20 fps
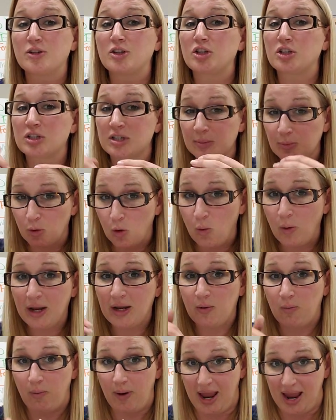some quick
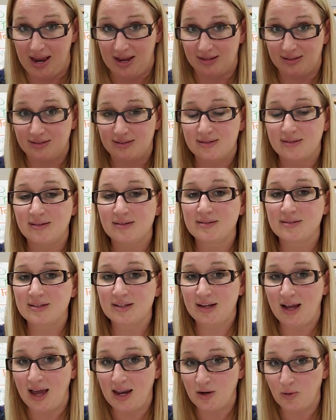ways to
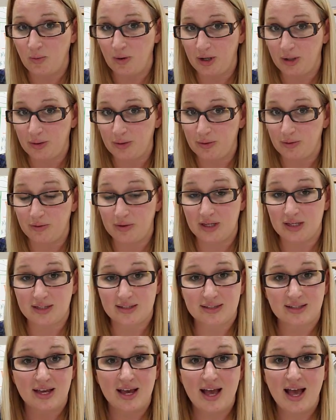kind of work through this.
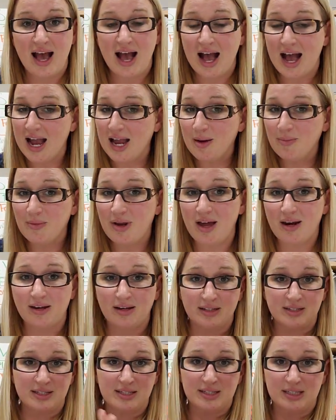I am not
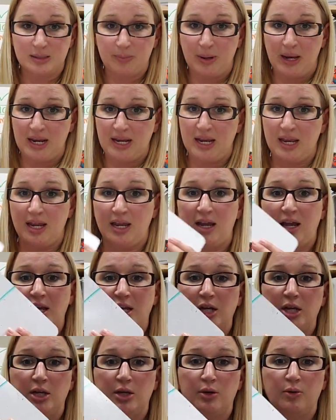anticipating
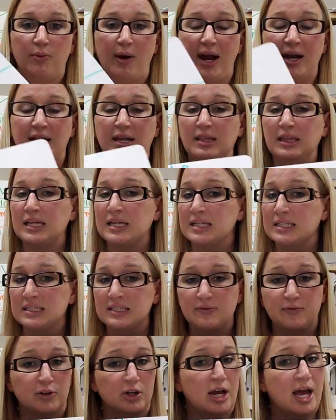you writing this
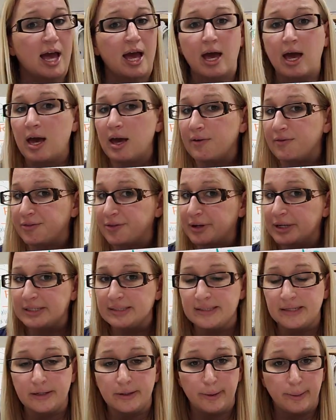for every
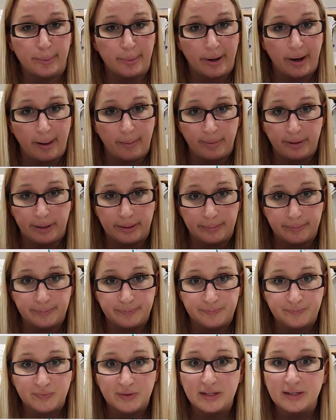single problem.
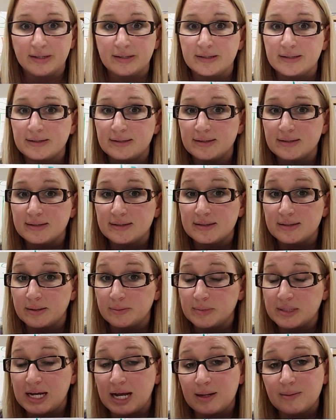
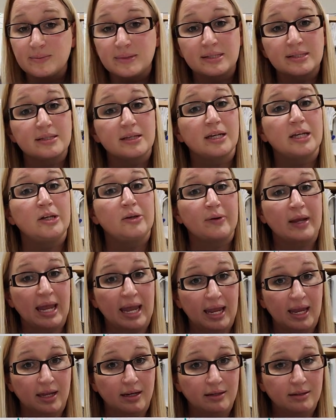Sometimes you
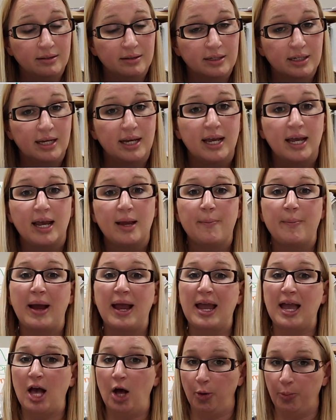can. It
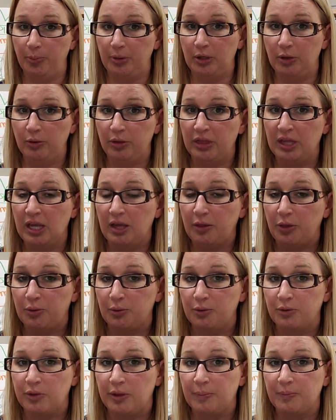might help you think
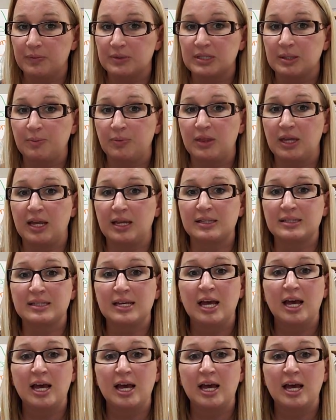through some things,